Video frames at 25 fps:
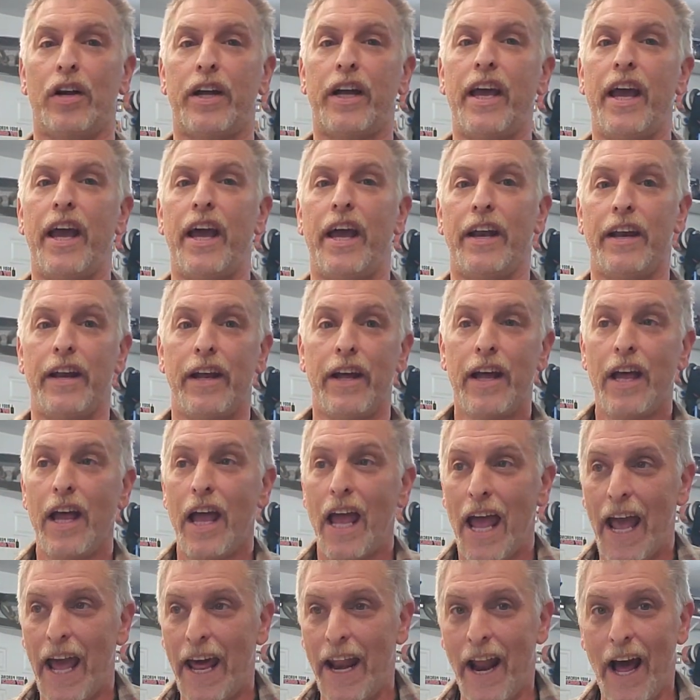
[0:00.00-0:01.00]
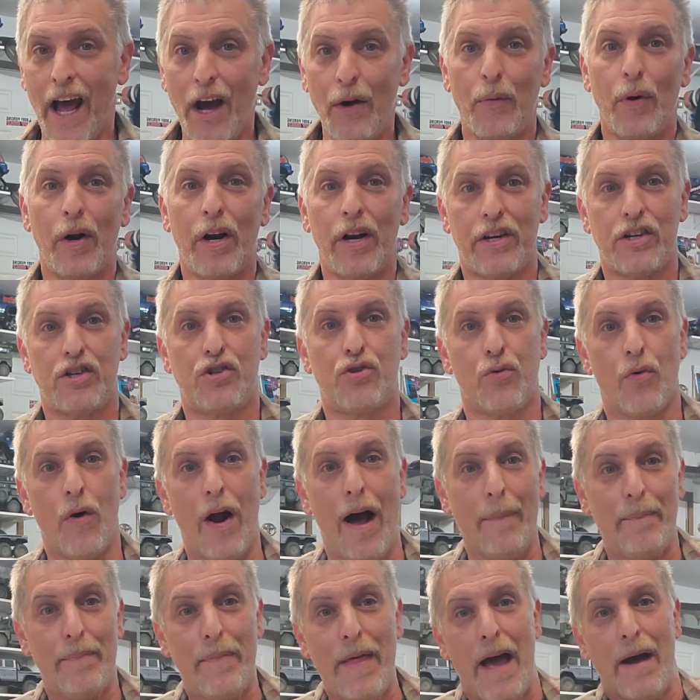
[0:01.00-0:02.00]
kit. And I would have
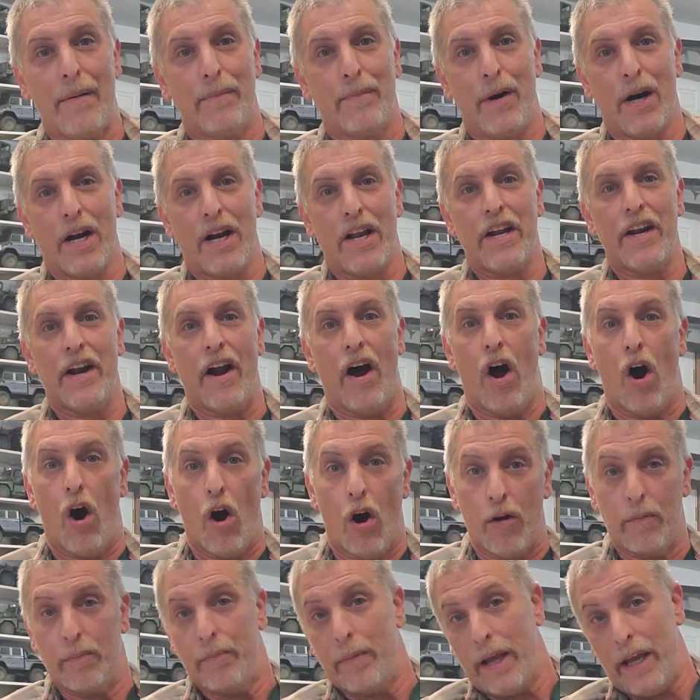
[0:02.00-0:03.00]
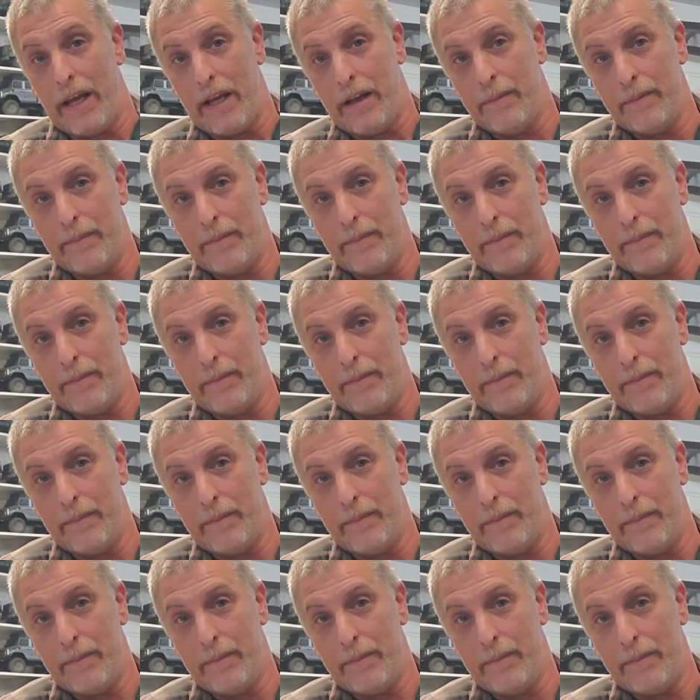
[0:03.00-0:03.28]
dropped that money in a heartbeat.